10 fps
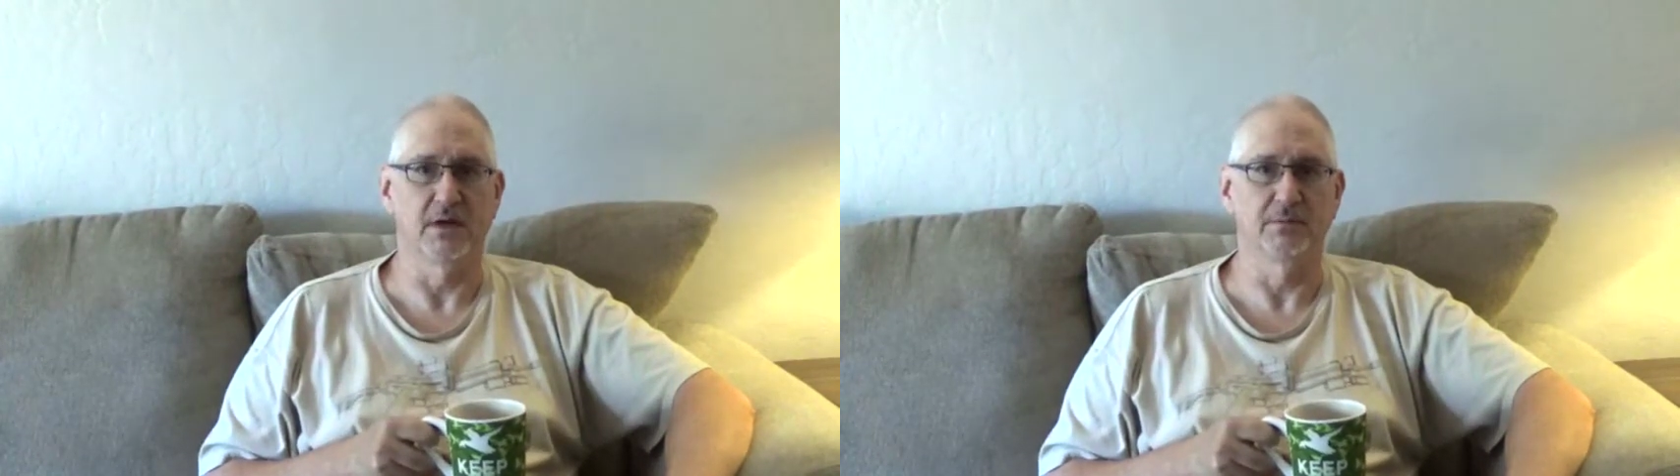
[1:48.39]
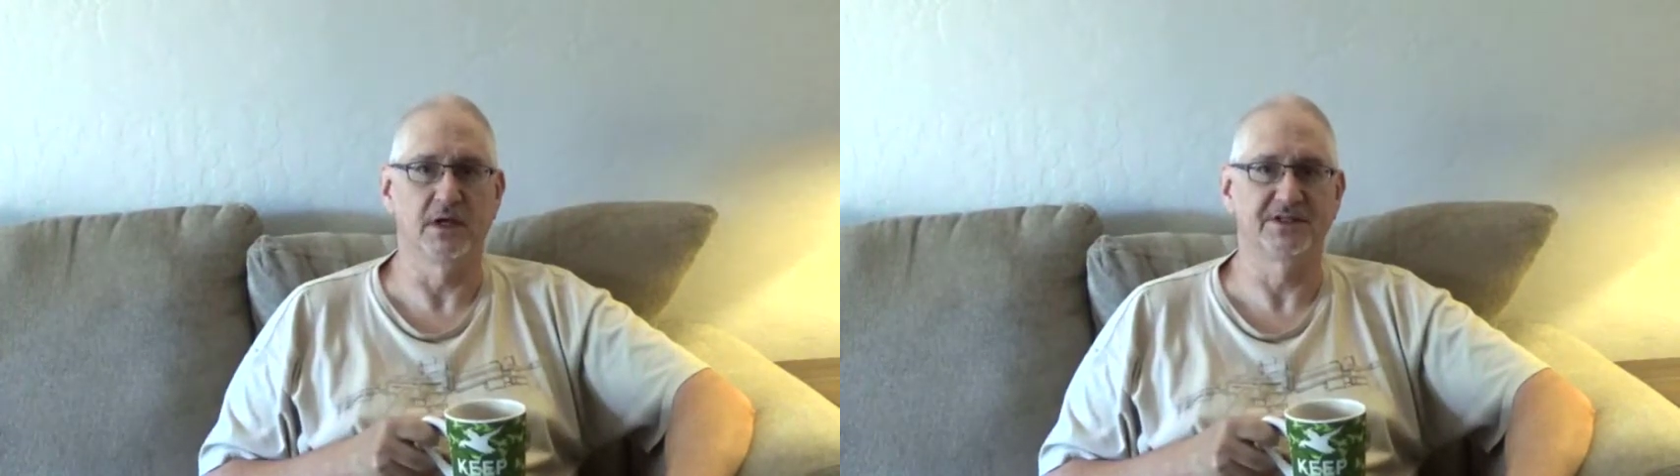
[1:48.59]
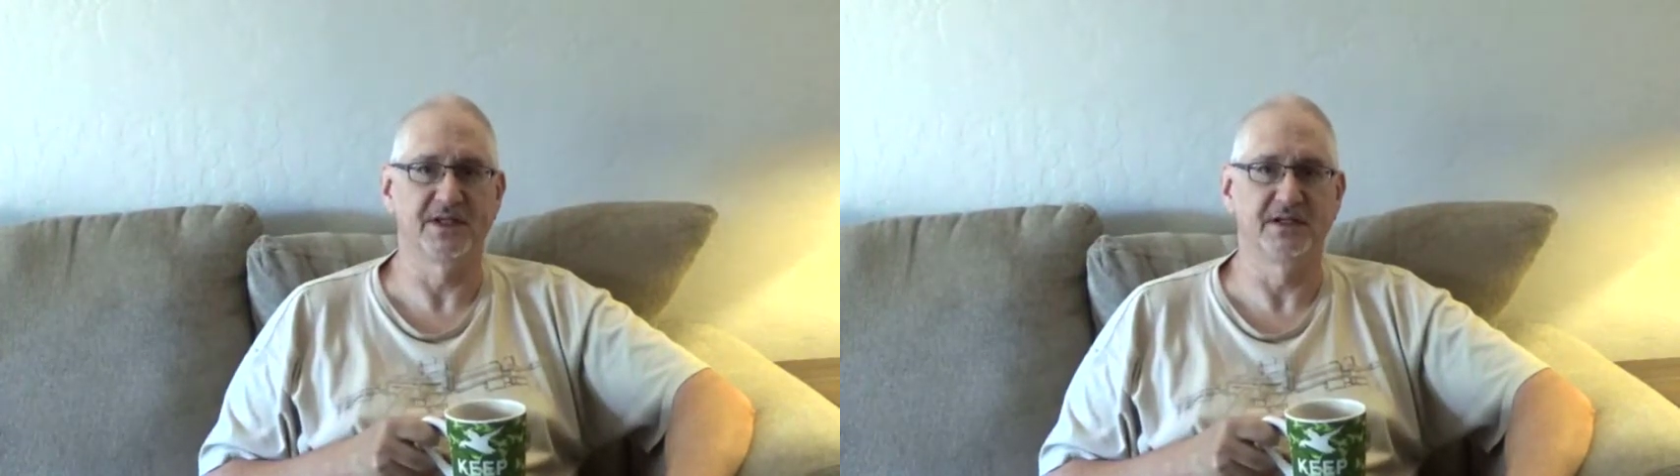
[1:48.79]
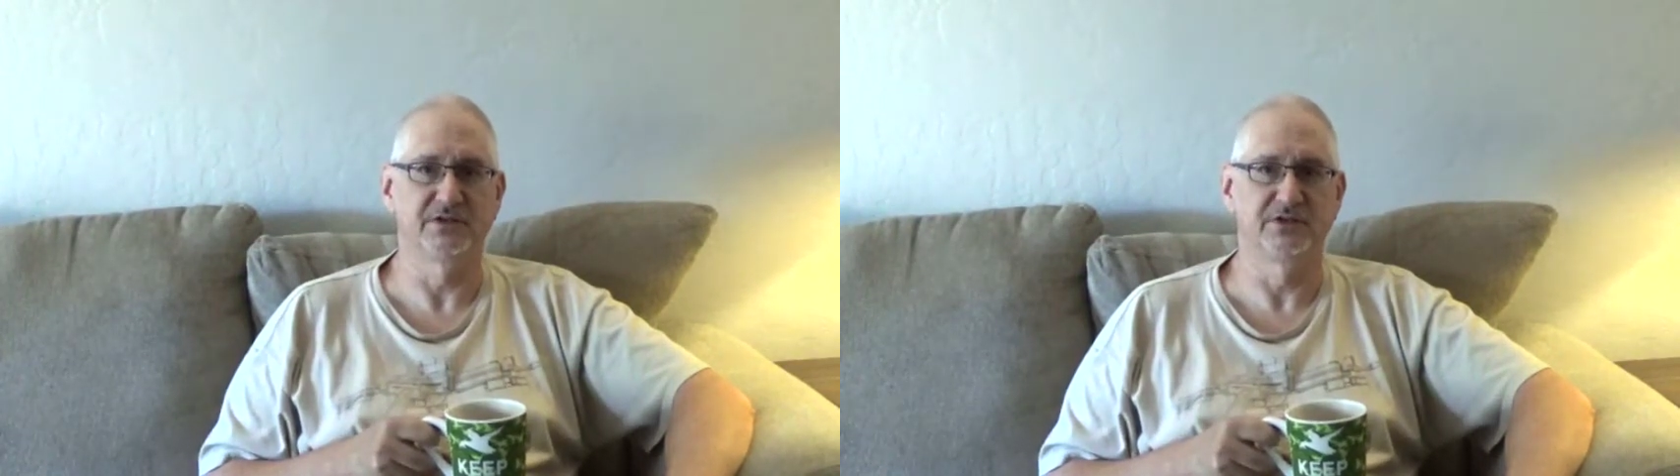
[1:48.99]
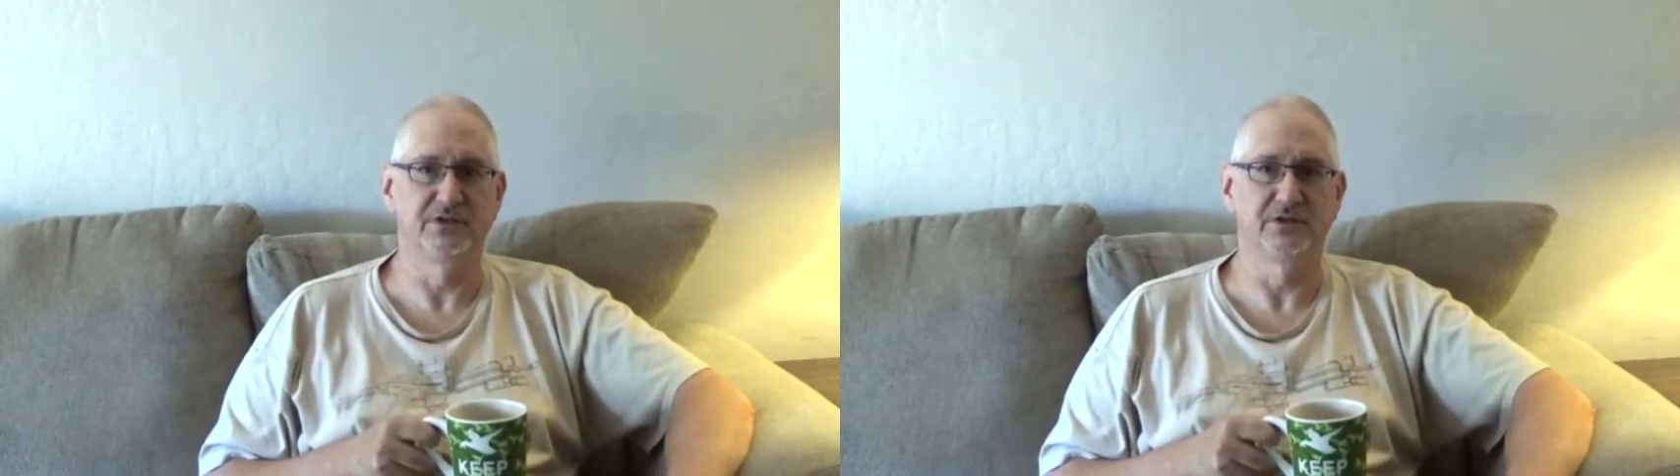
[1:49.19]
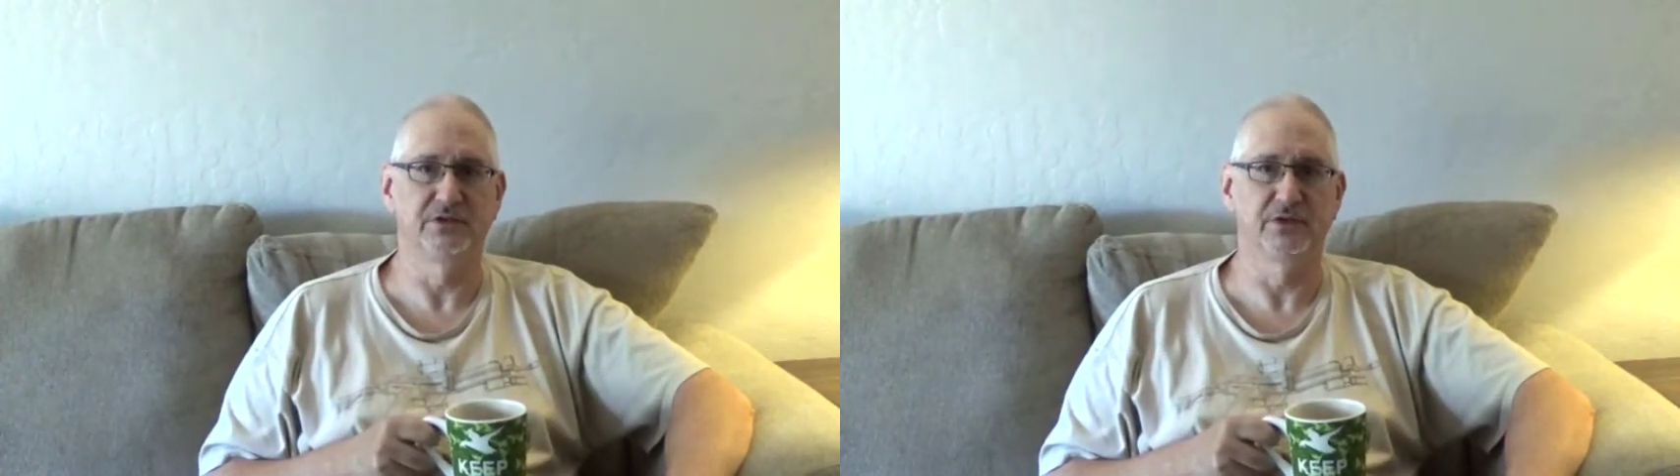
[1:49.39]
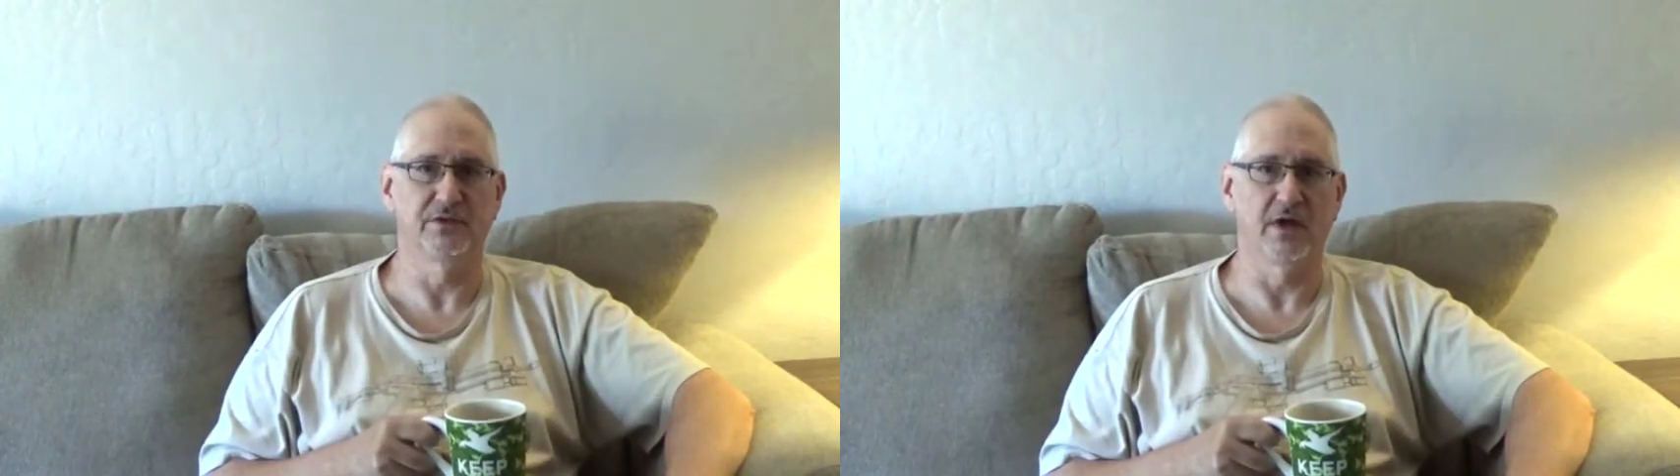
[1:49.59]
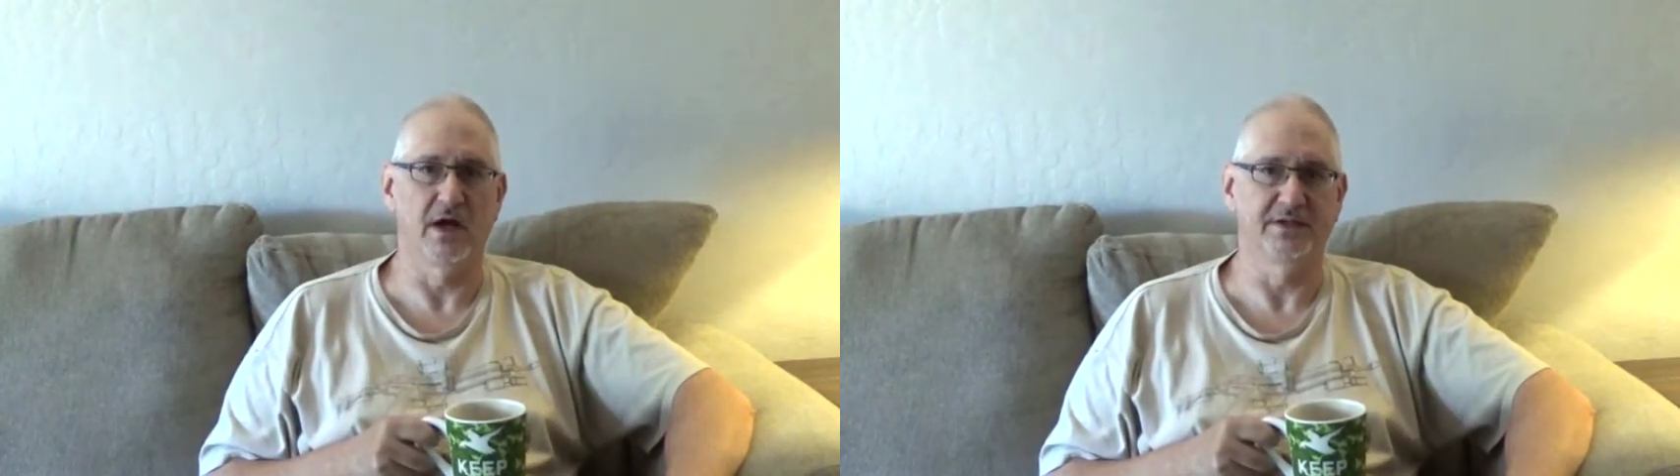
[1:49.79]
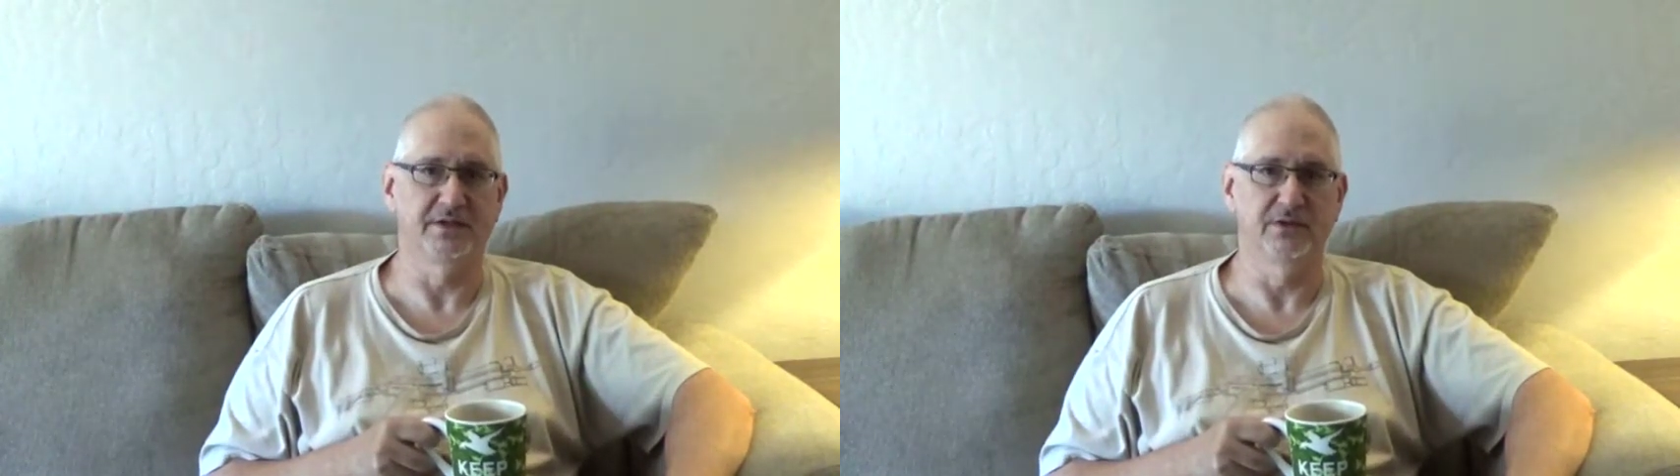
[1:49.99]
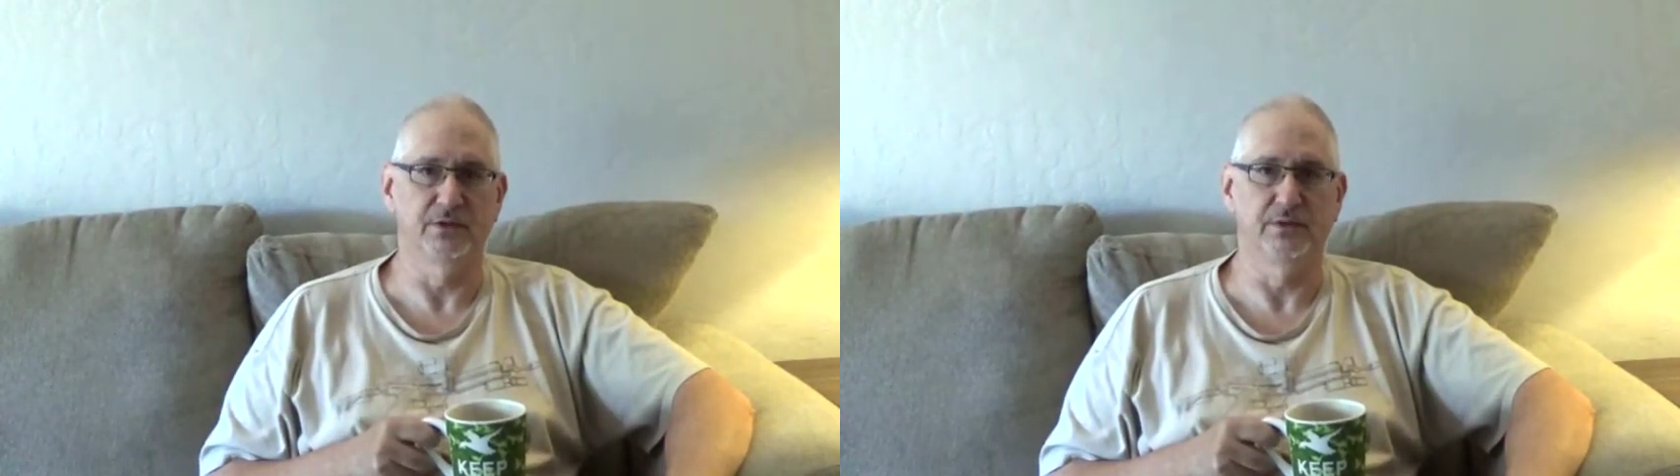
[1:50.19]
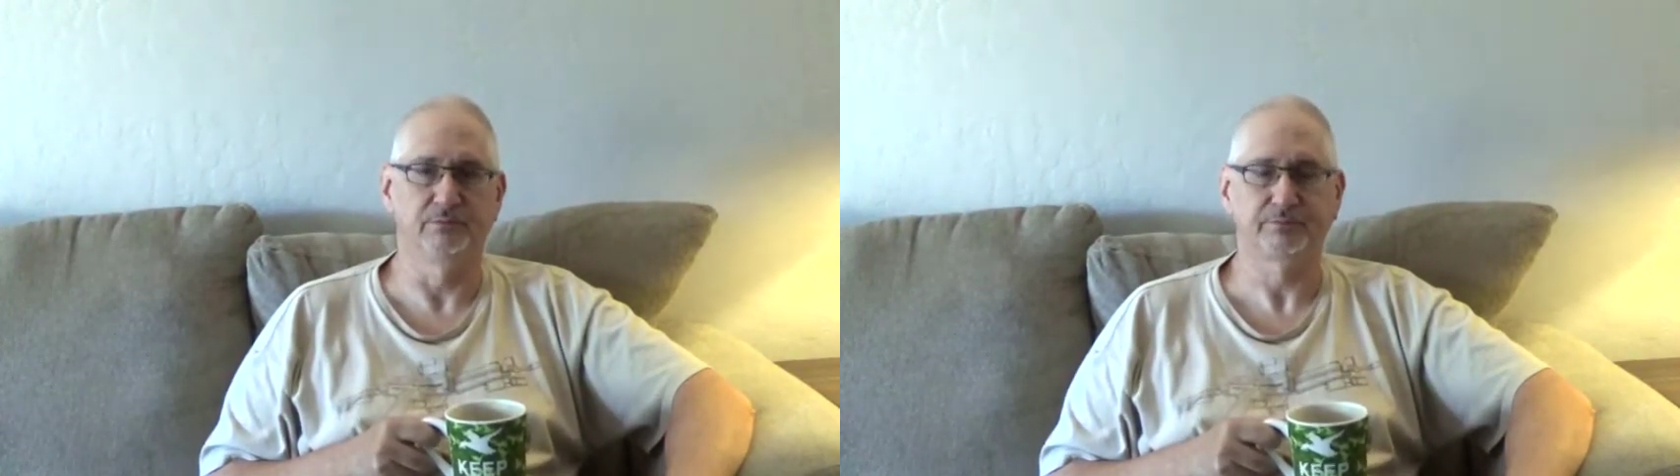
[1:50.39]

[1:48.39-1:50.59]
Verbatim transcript: I'm not saying to do it or not to do it.